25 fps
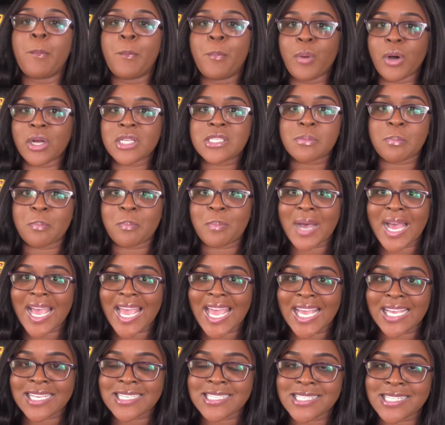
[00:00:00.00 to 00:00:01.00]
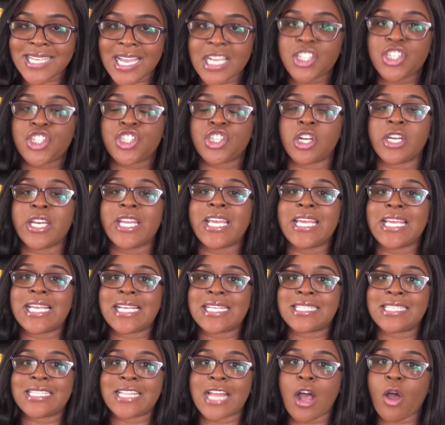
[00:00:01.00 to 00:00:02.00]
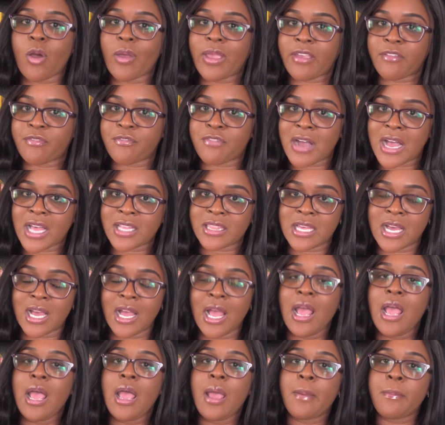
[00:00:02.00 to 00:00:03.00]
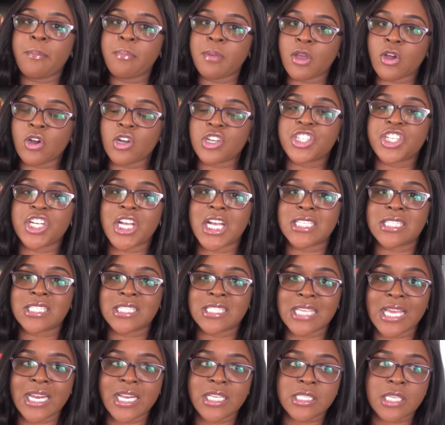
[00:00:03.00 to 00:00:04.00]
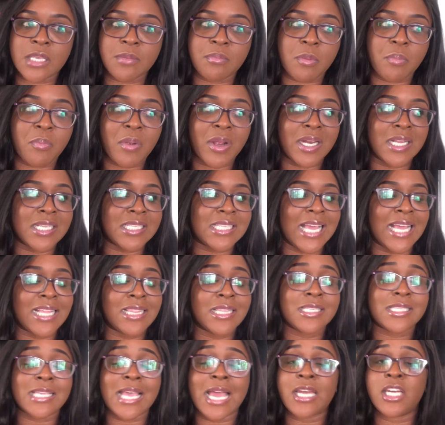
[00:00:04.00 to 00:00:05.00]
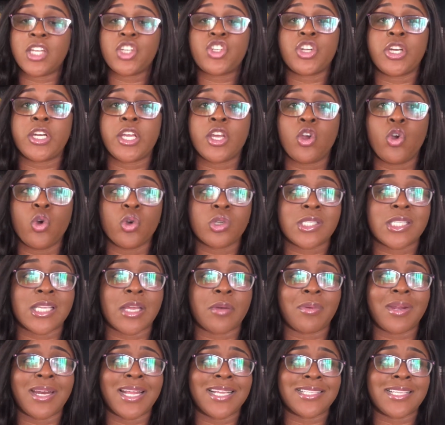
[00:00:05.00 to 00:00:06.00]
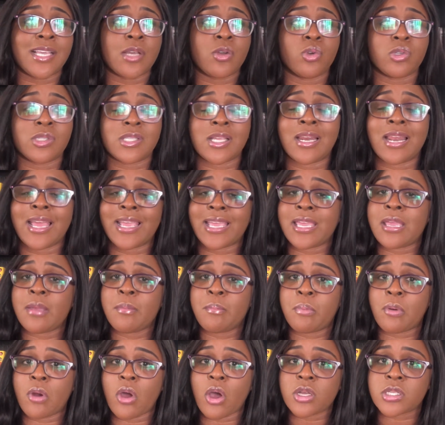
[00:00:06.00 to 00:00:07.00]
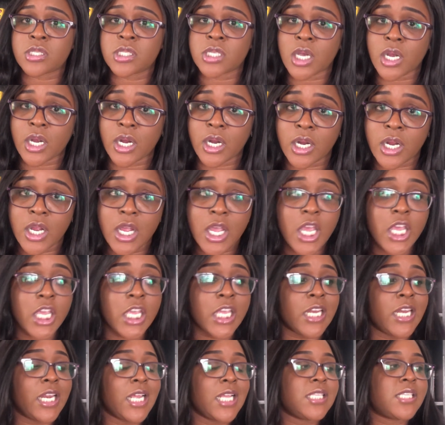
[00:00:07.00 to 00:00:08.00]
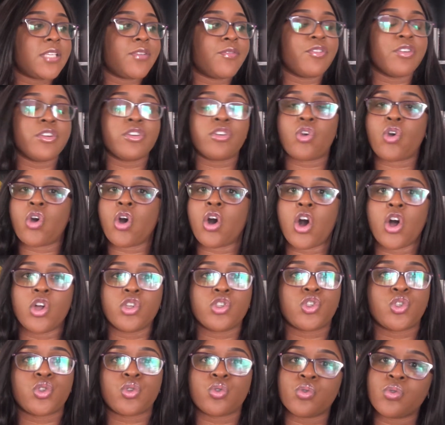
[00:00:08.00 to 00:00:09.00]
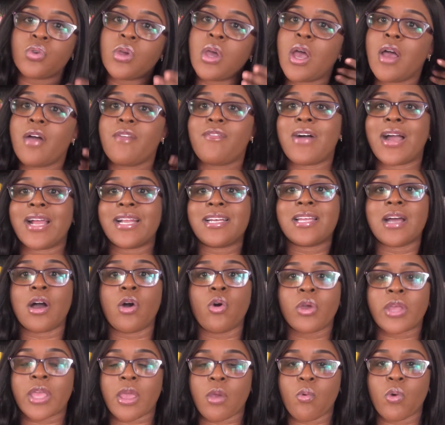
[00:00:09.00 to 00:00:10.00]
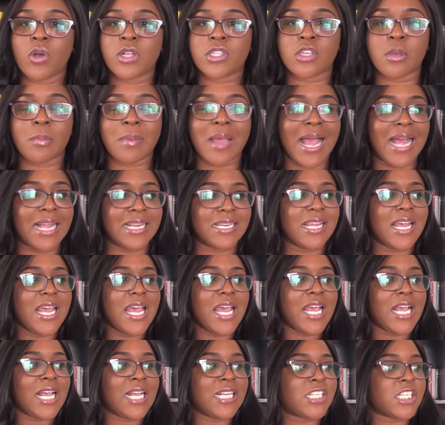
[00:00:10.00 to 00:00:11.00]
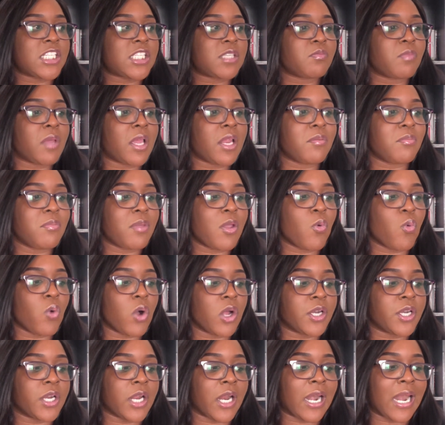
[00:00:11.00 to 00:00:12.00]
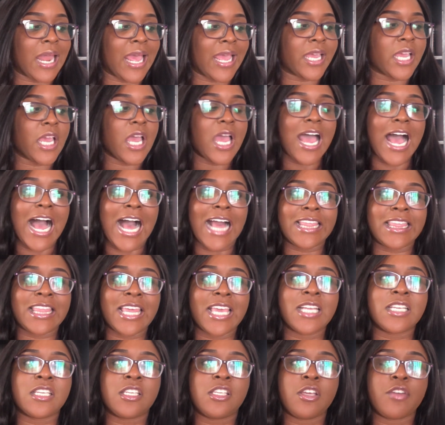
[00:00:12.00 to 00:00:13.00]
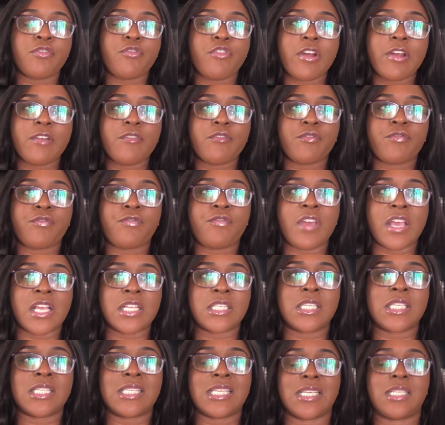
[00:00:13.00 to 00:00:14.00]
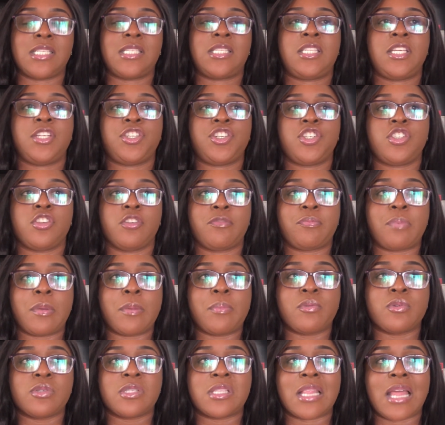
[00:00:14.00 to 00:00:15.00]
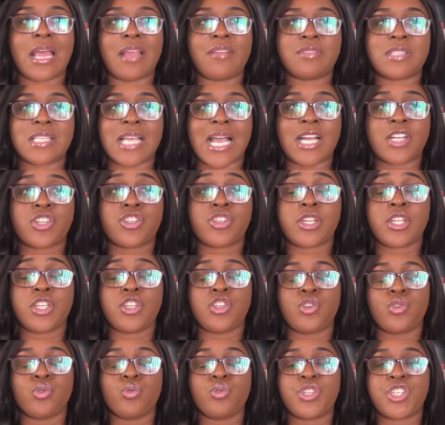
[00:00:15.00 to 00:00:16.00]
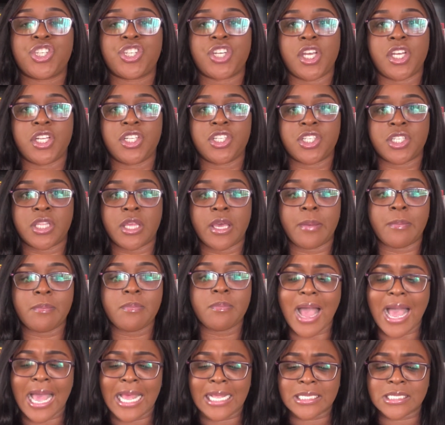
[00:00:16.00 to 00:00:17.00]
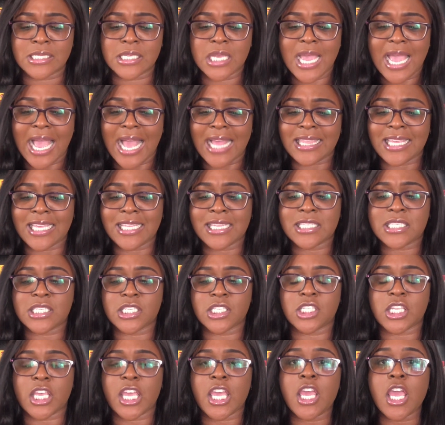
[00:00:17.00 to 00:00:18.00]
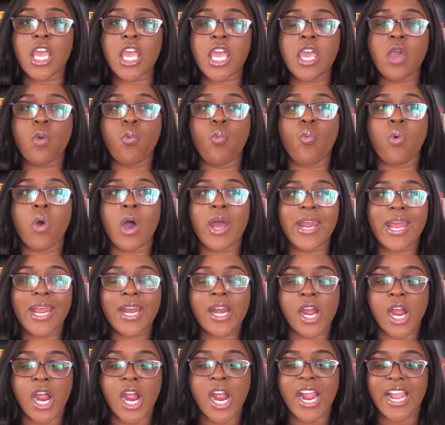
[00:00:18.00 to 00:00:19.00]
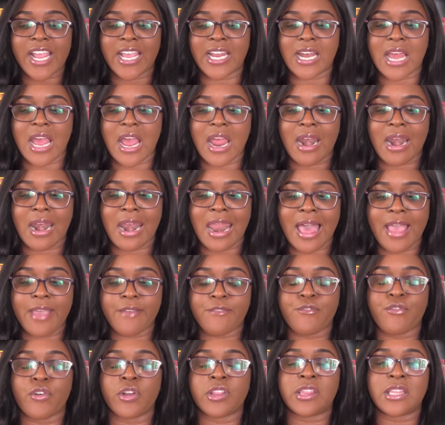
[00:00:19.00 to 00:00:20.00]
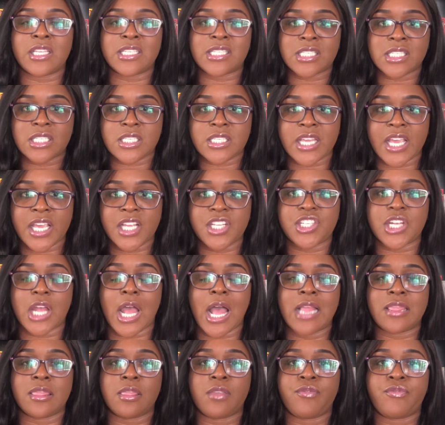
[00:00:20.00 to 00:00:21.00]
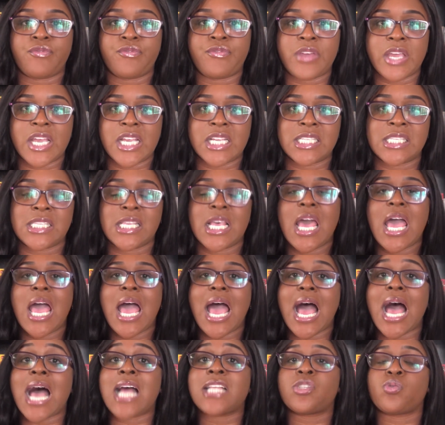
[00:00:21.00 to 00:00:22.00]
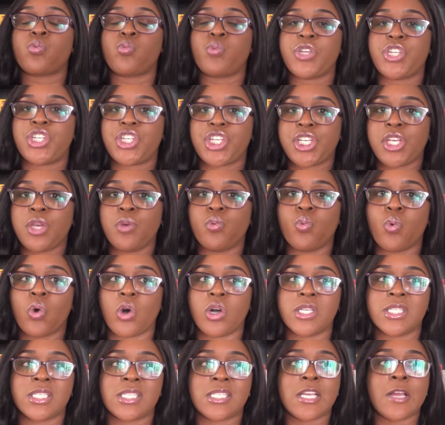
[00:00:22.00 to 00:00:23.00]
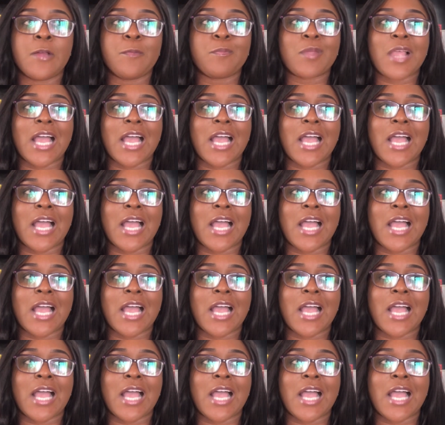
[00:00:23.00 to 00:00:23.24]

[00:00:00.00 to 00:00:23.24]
But by extension, he is now a father because she has decided to keep the pregnancy. And this guy literally ghosted. When I say ghosted, like, he blocked her. He didn't even call to find out, okay, what's up. And it just made me wonder, like, I think different phases and stages of people's lives actually do change them. And I think this is, he wanted her in her life for the stage and the phase at which he was.